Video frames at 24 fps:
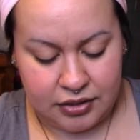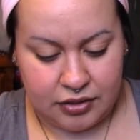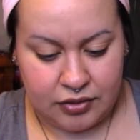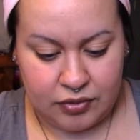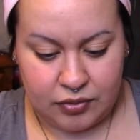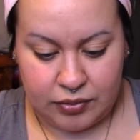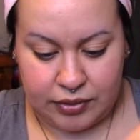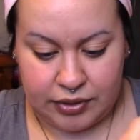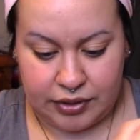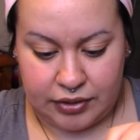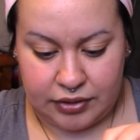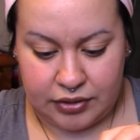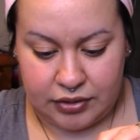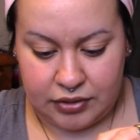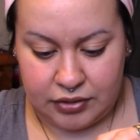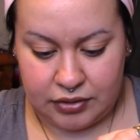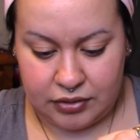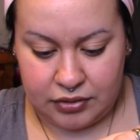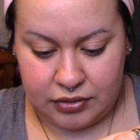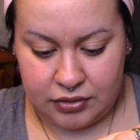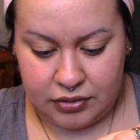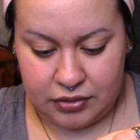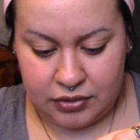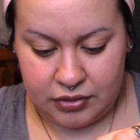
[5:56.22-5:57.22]
Wait.
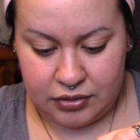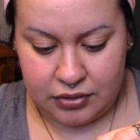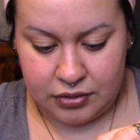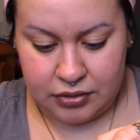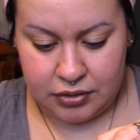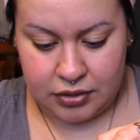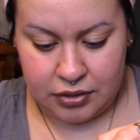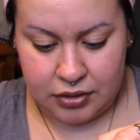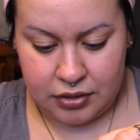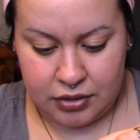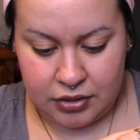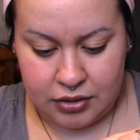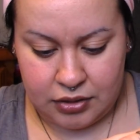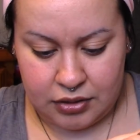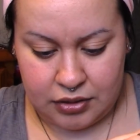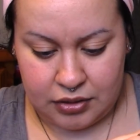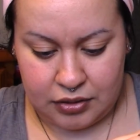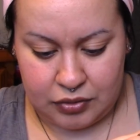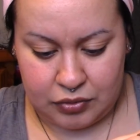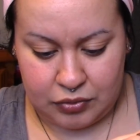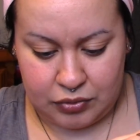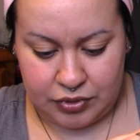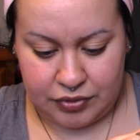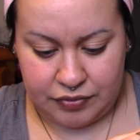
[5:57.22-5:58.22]

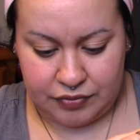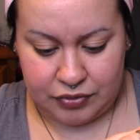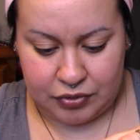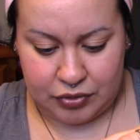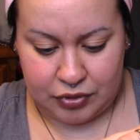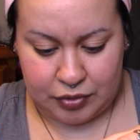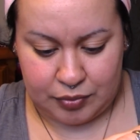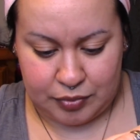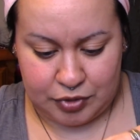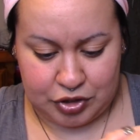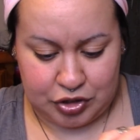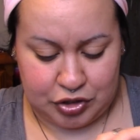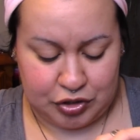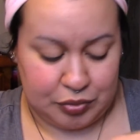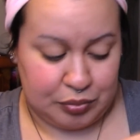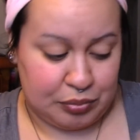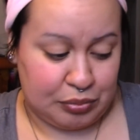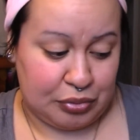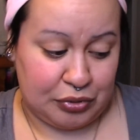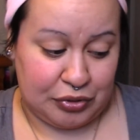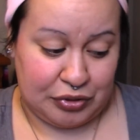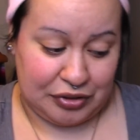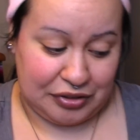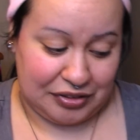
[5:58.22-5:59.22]
I don't even know how much to
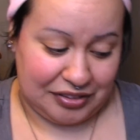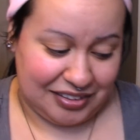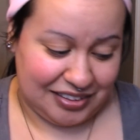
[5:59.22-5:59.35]
put.